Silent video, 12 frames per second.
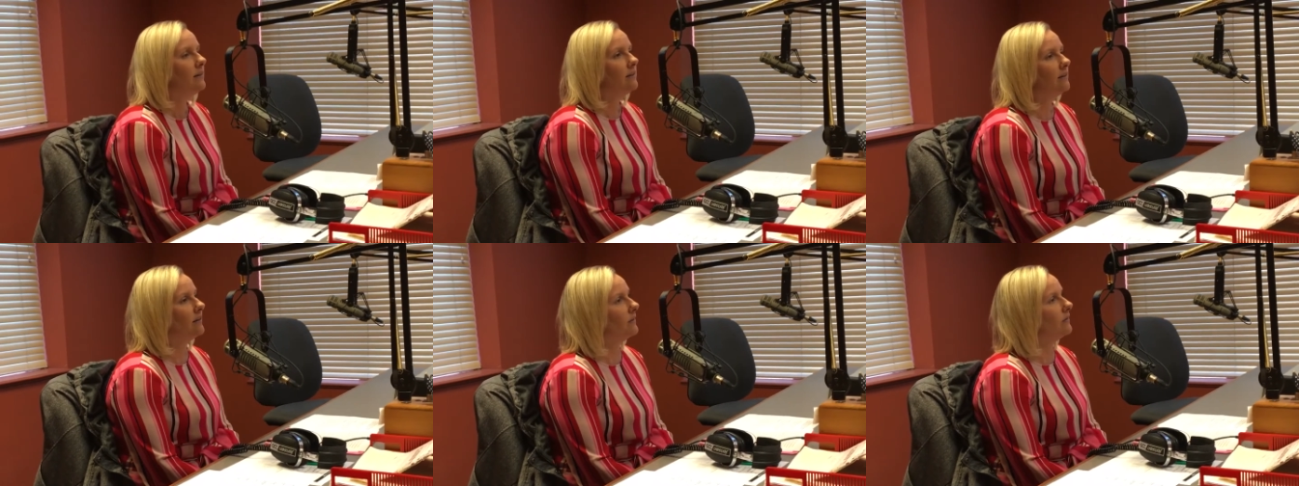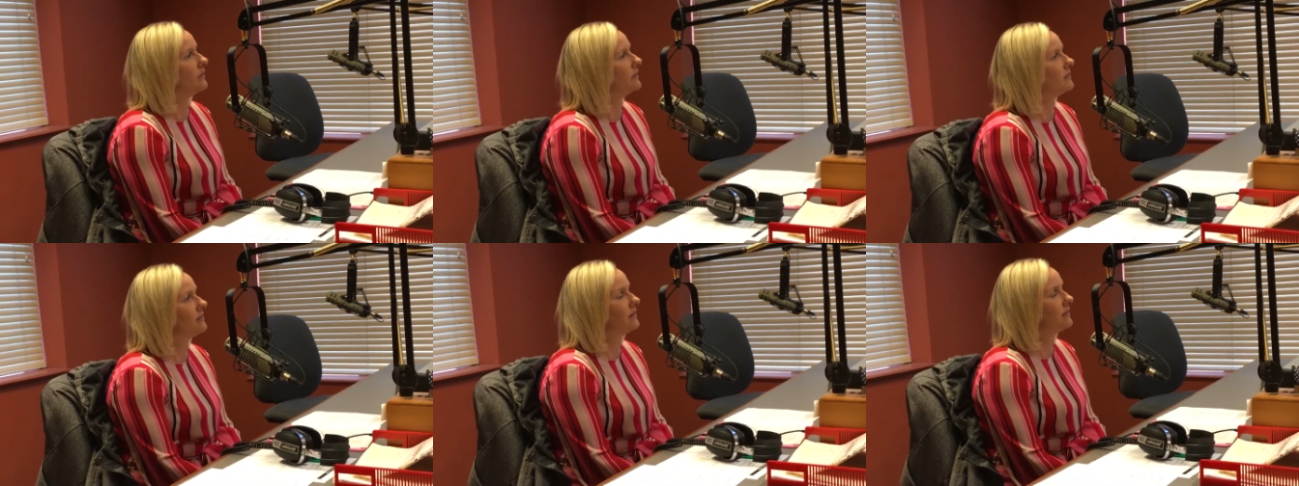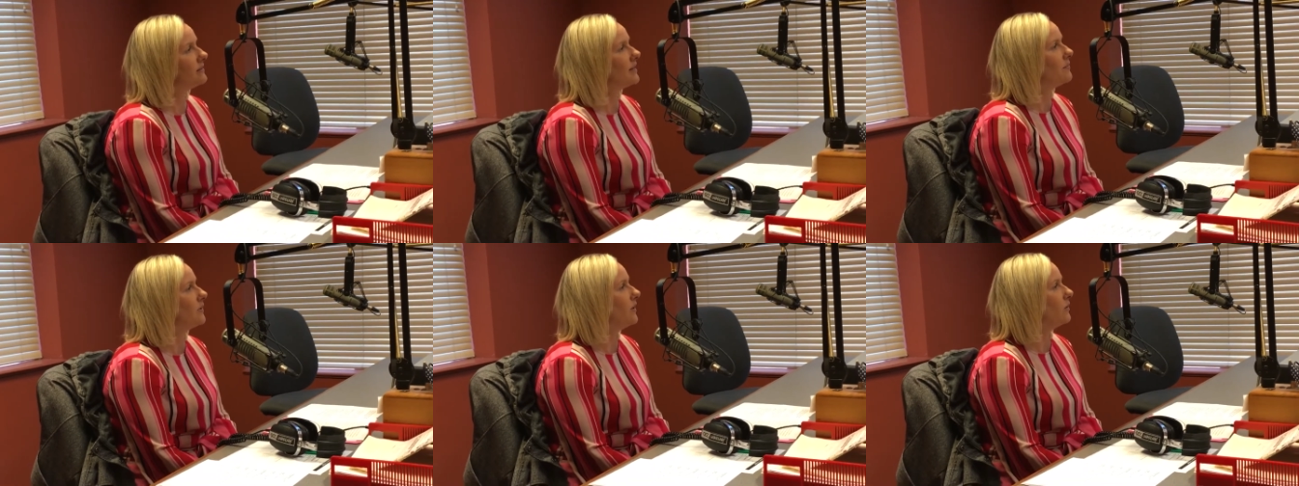no, it's
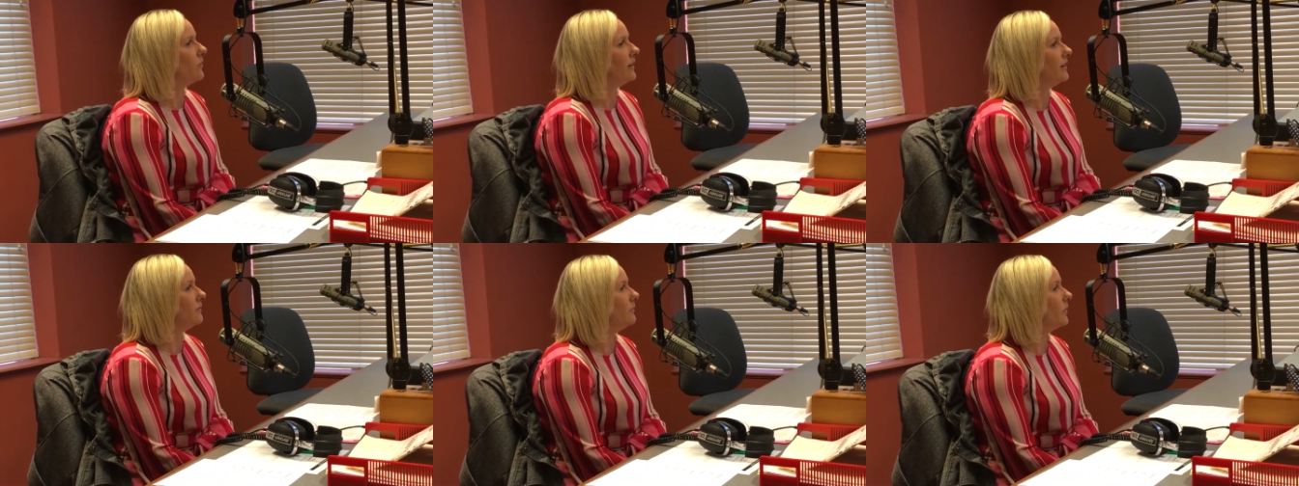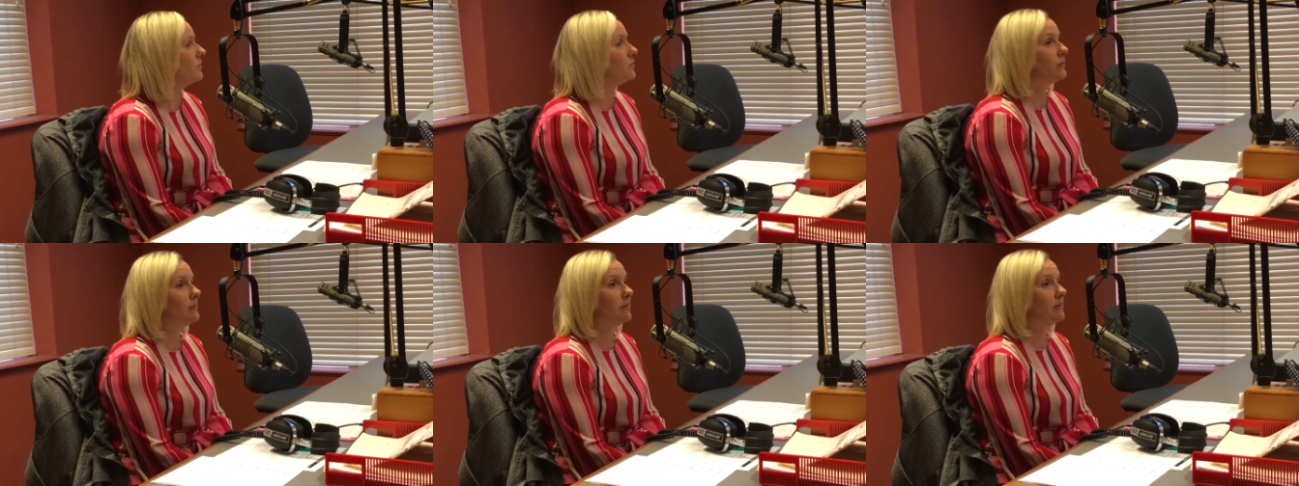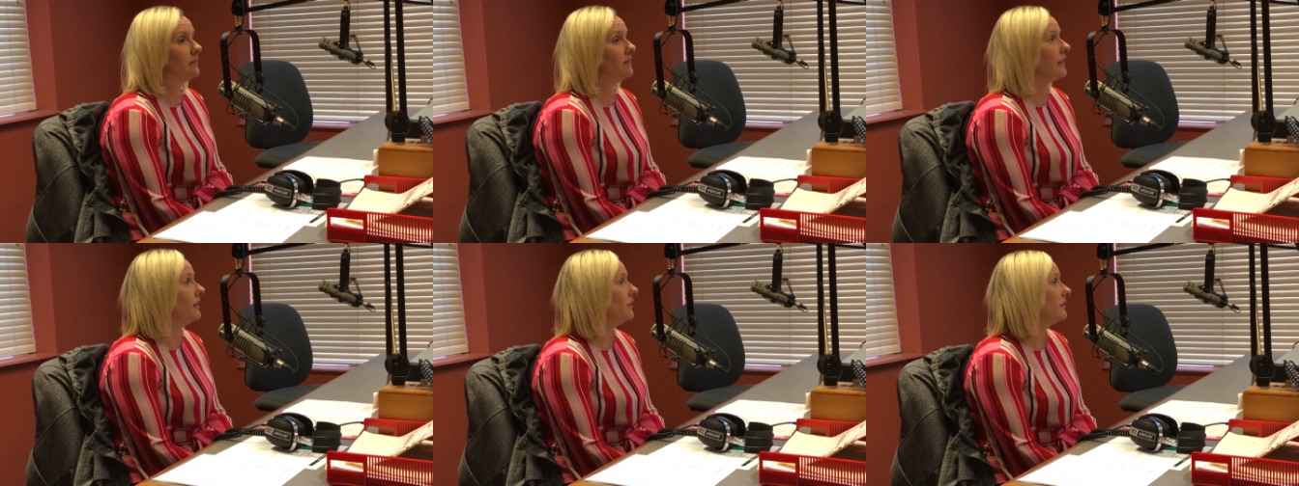come a long way, and most women,
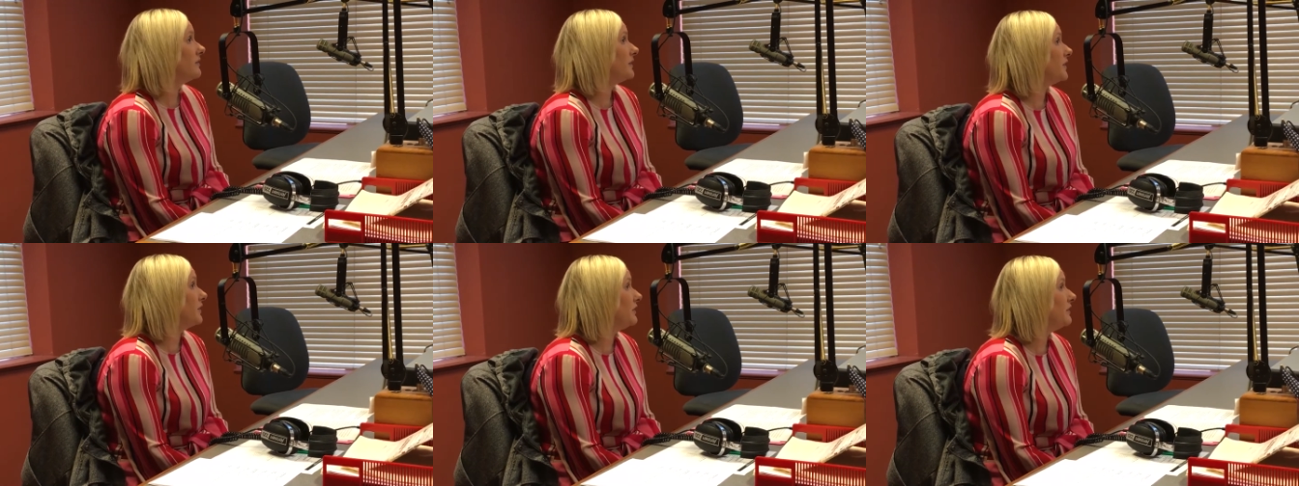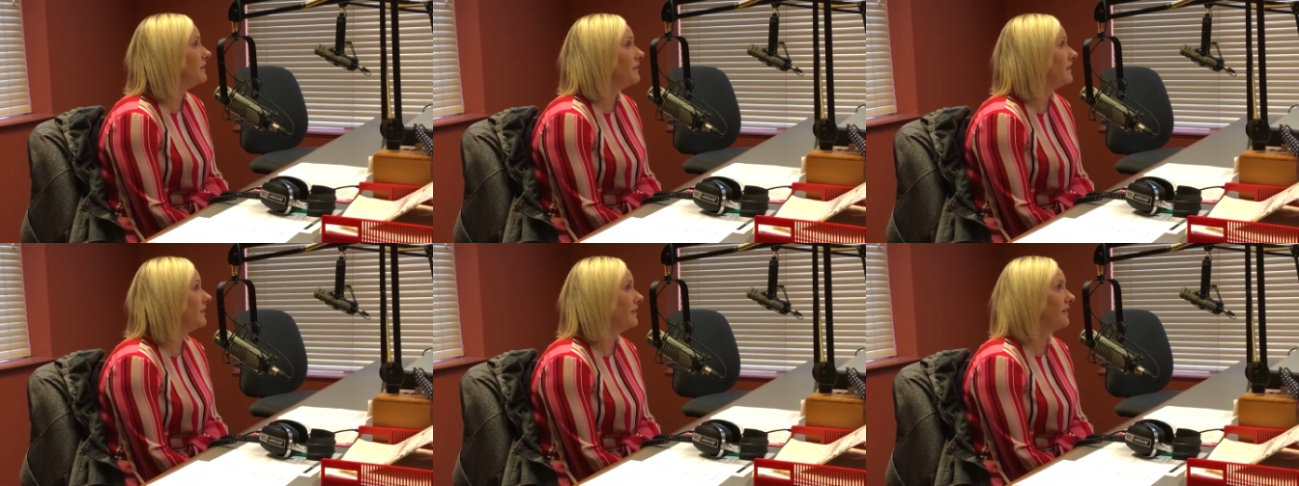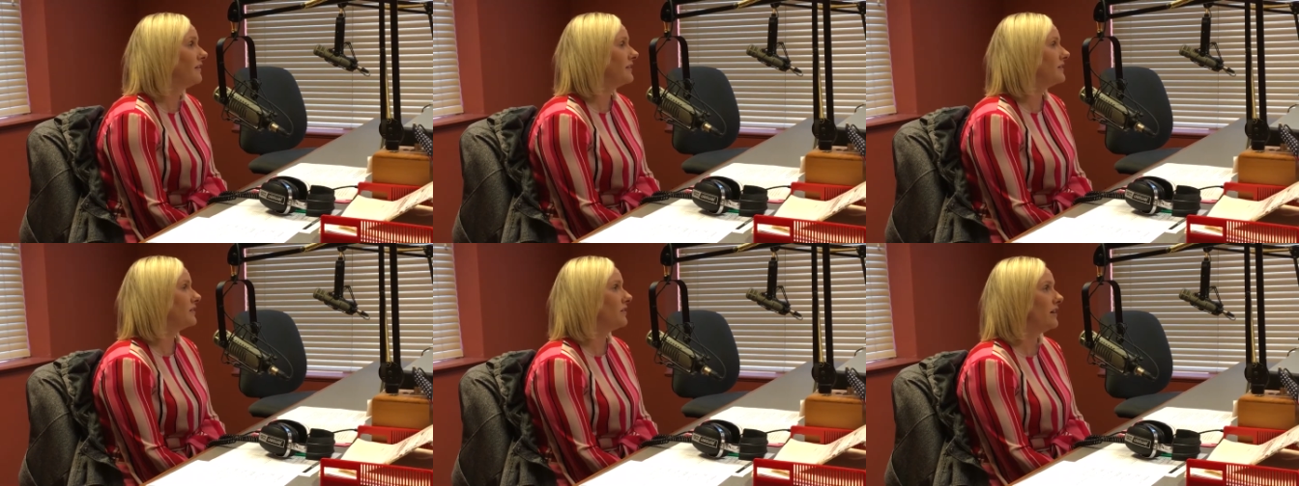they are cured. You know,
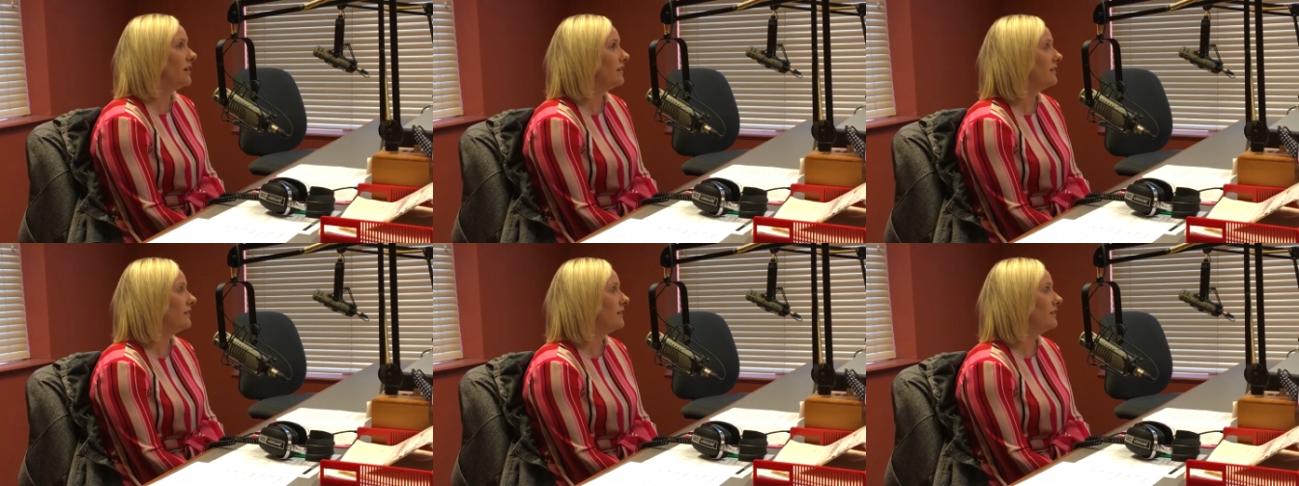it's great.